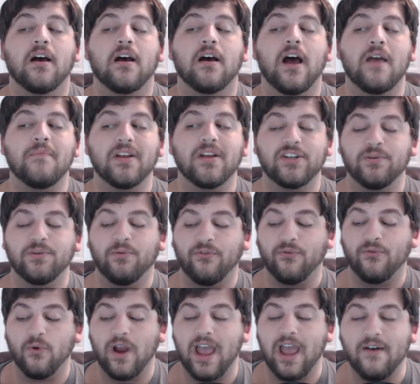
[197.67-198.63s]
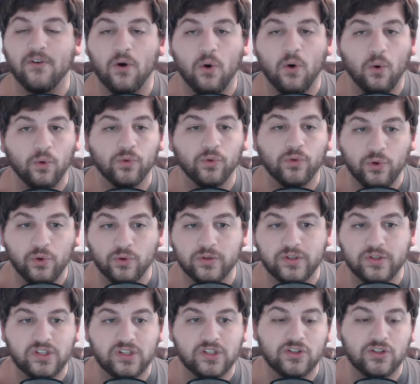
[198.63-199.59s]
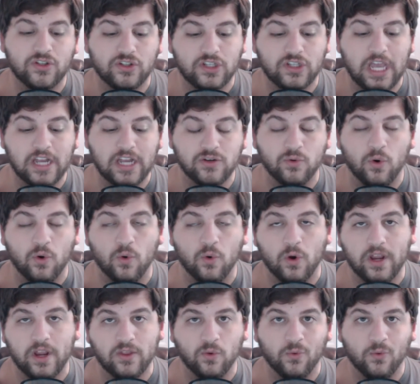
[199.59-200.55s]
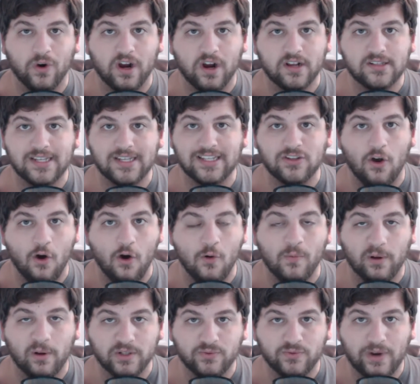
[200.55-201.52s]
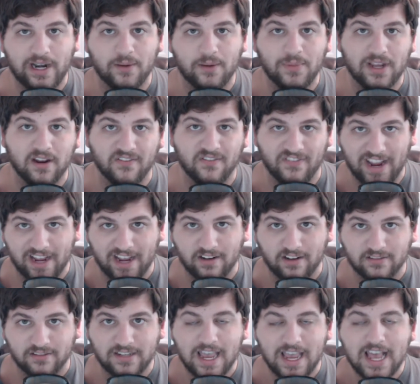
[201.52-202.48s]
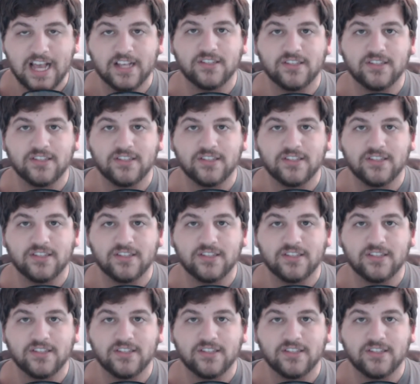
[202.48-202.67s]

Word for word: I mentioned before, I have a whole new schedule in the works. It's almost ready to be unveiled.